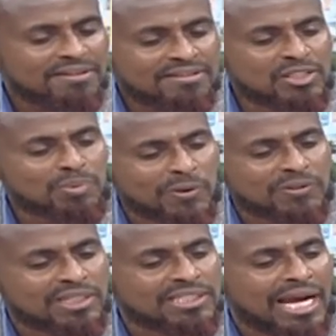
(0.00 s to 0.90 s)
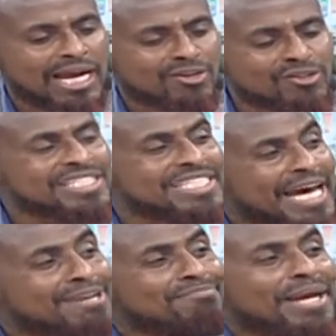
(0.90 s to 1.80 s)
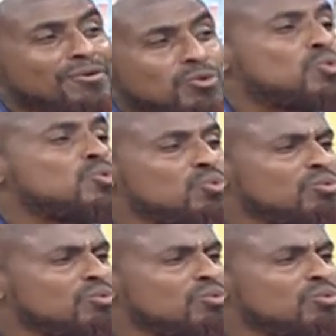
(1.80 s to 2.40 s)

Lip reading: These projects are not done by Uhuru.